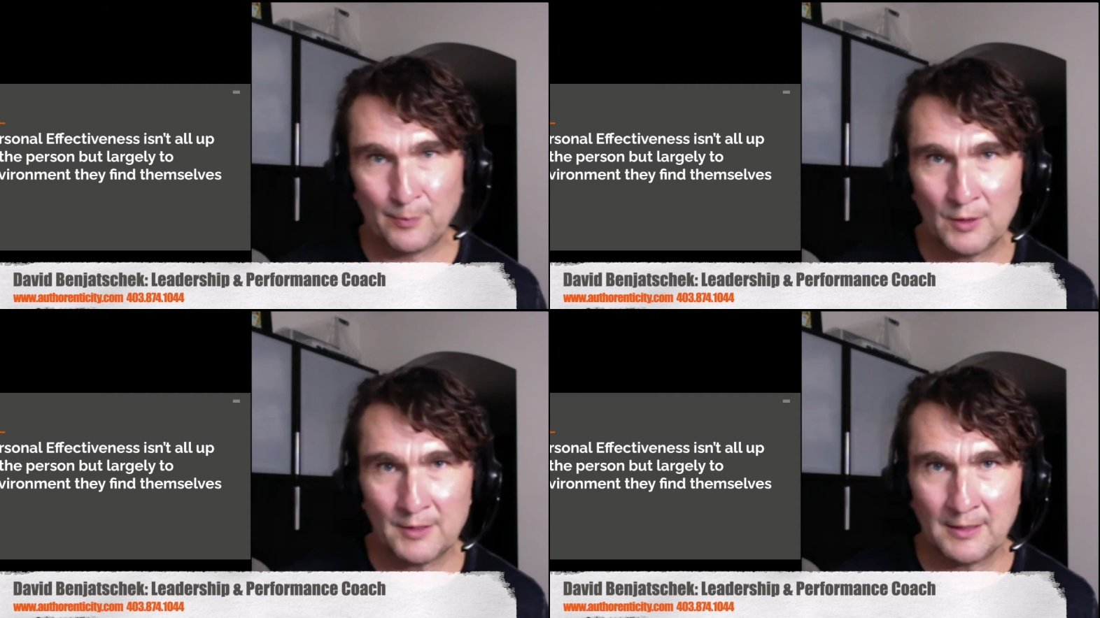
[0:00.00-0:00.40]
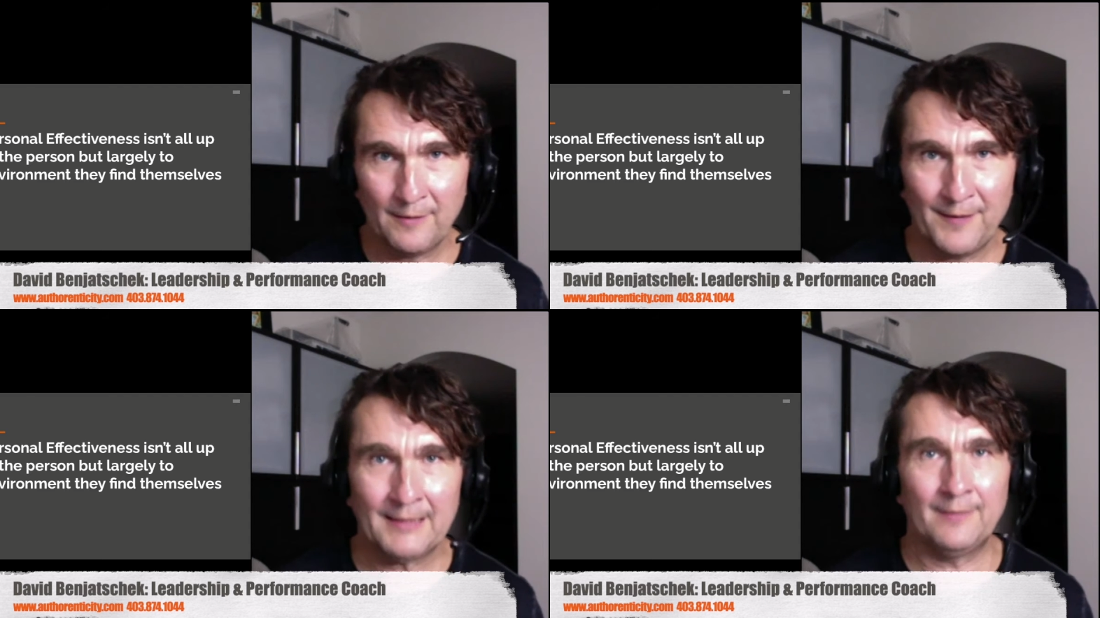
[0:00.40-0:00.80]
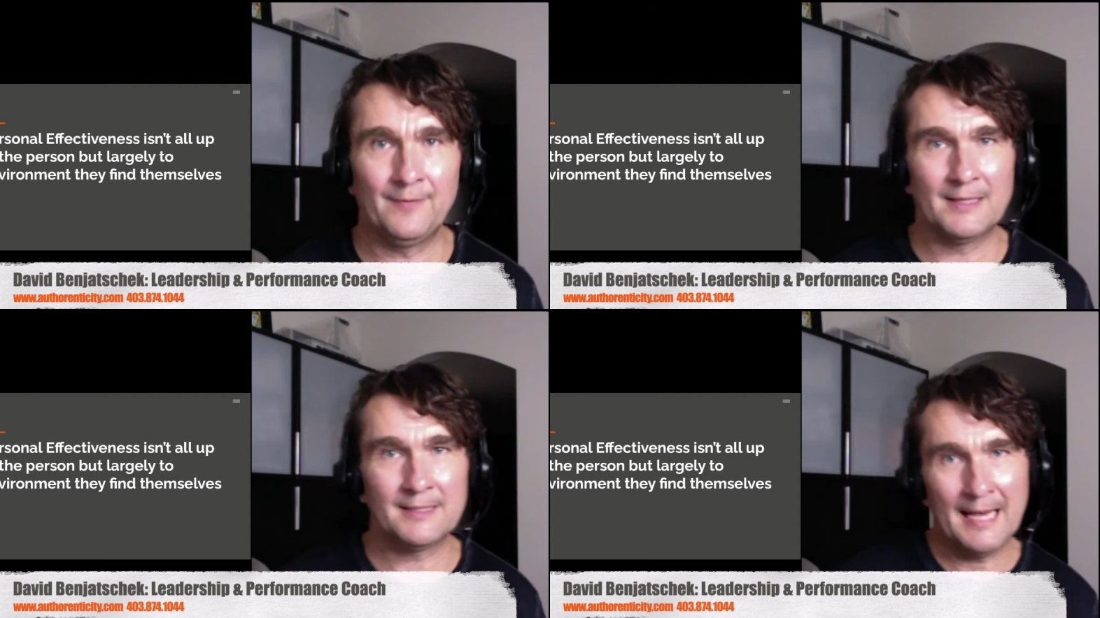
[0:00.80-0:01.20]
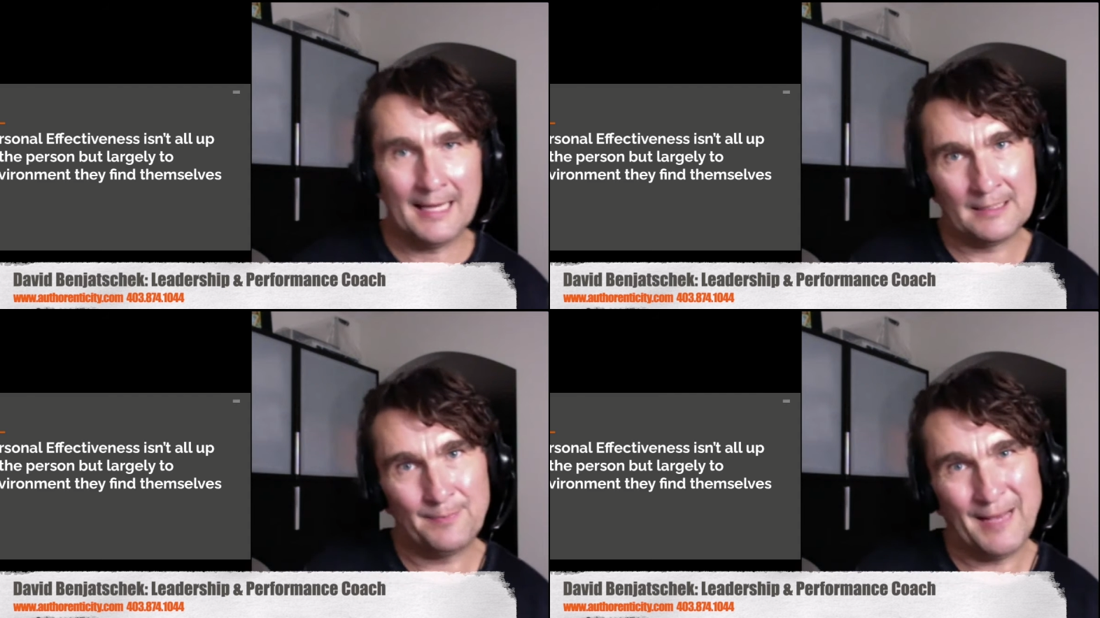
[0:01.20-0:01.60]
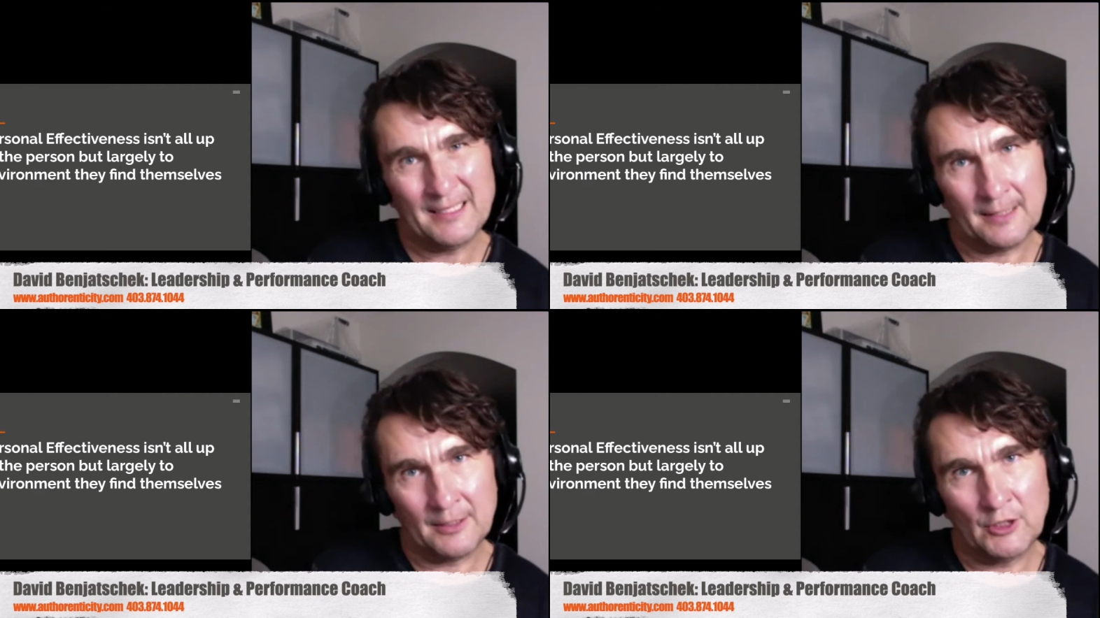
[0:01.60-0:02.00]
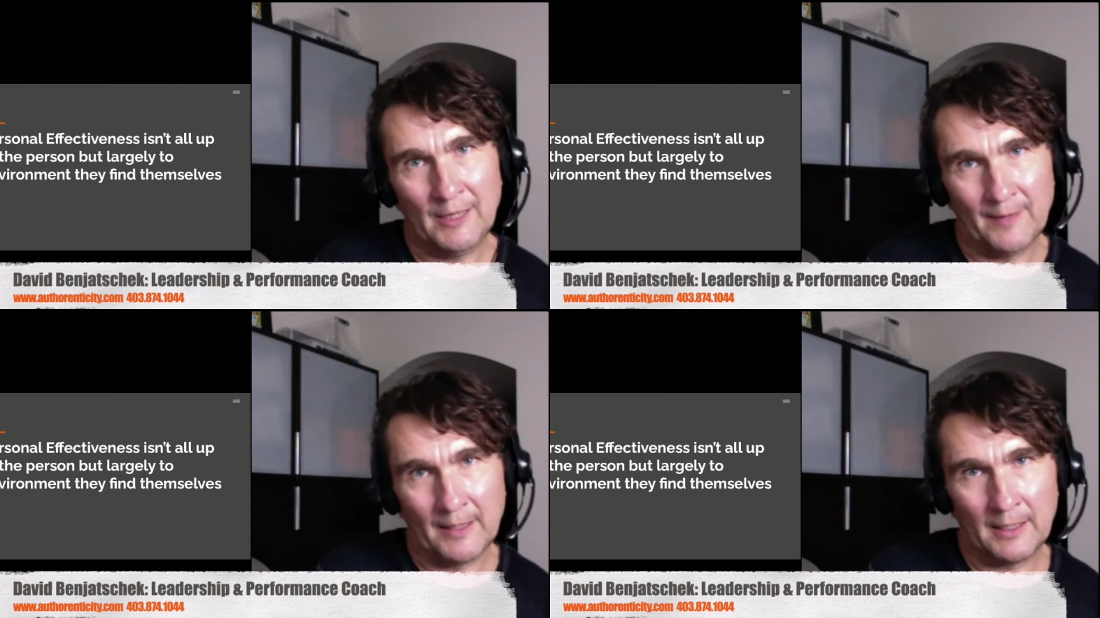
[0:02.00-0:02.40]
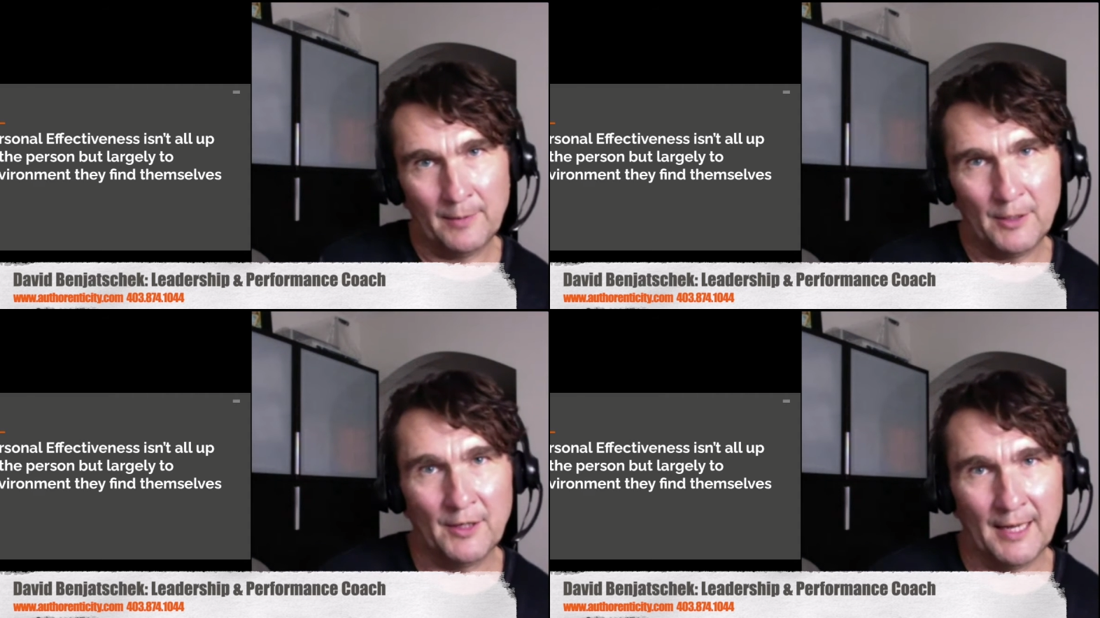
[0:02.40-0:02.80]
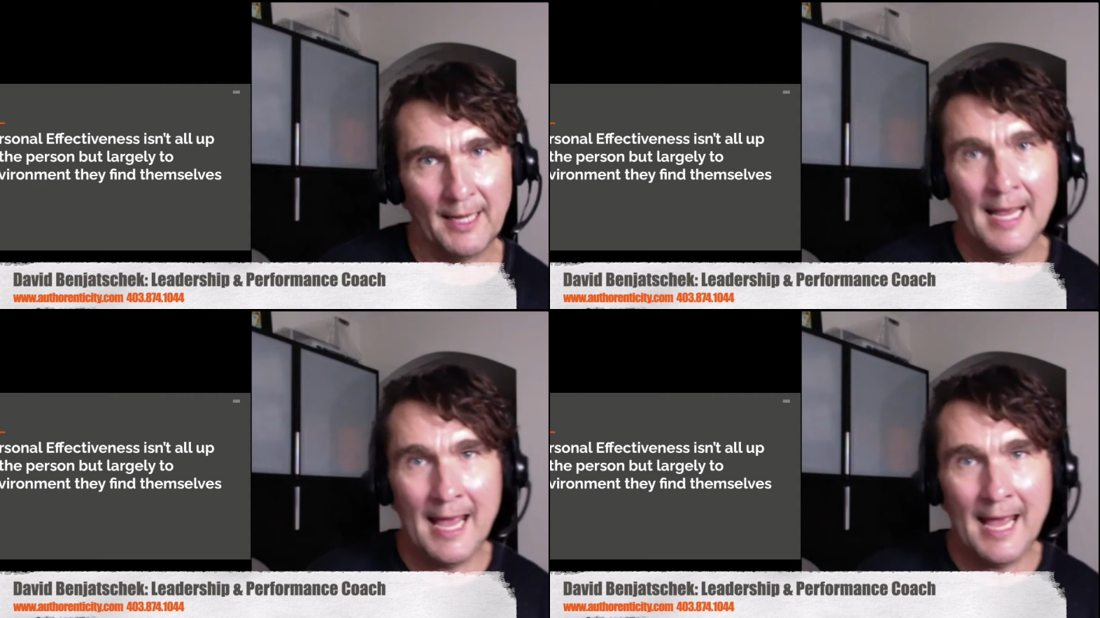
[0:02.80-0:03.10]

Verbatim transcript: Personal effectiveness is best achieved in community.